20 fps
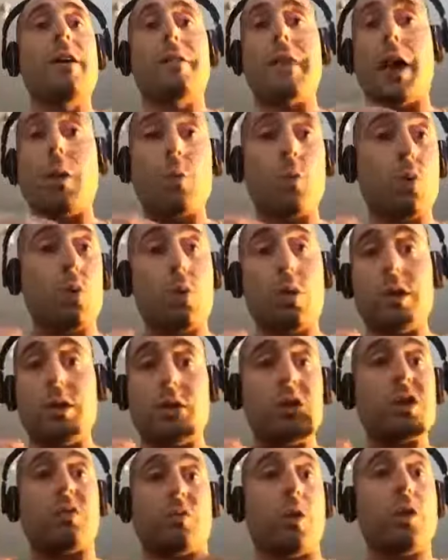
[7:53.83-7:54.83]
That will
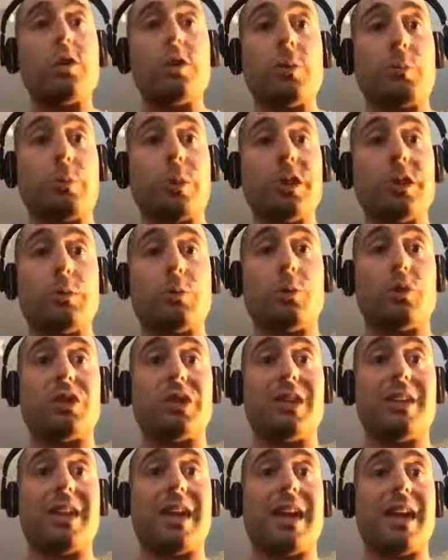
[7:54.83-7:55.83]
just follow the principles
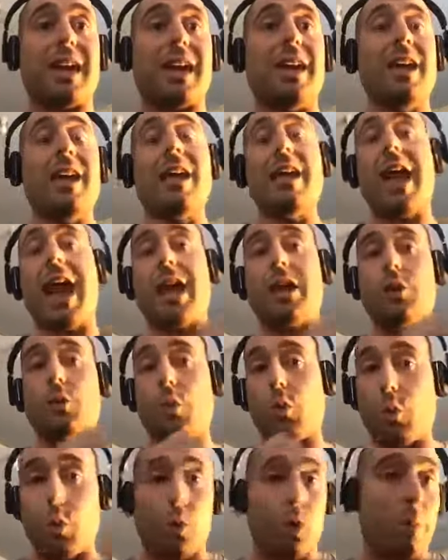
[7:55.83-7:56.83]
in there and
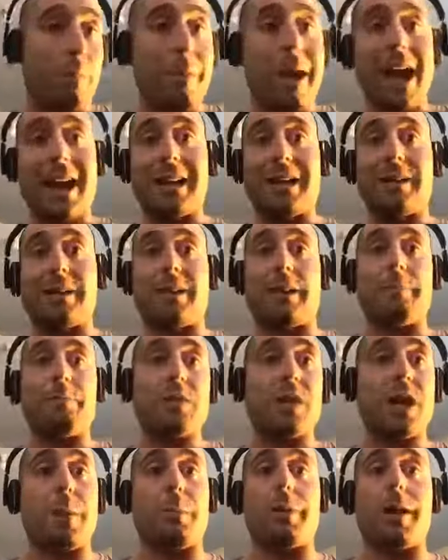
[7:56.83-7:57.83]
you automatically
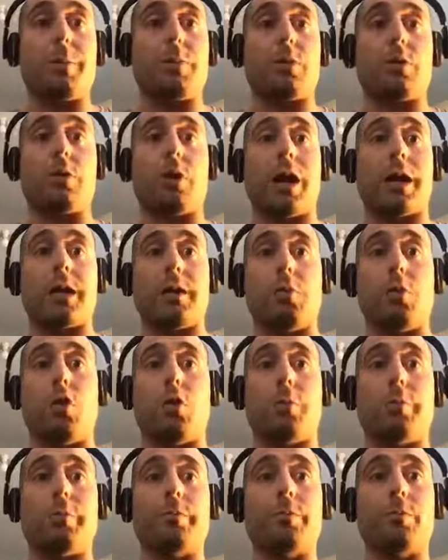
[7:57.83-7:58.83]
get people to like you
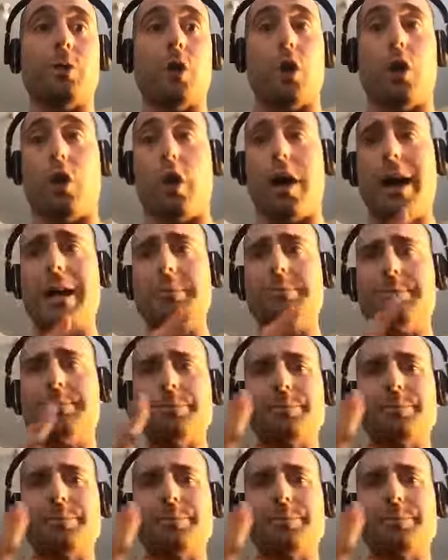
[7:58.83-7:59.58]
more. All right.